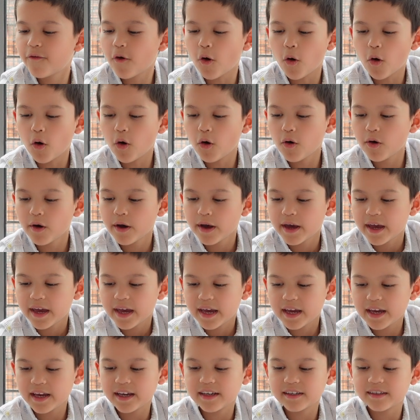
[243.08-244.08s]
four
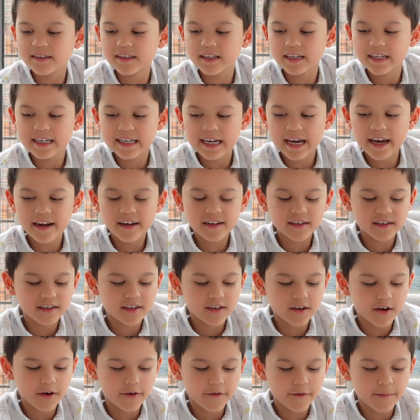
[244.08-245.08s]
is the tents
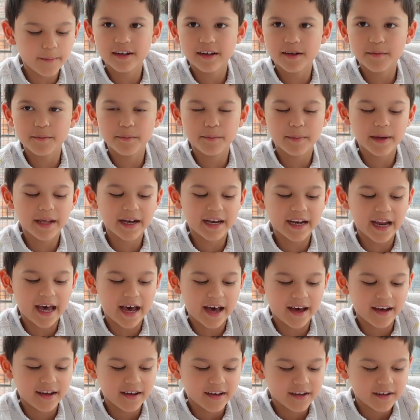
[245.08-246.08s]
of Minna.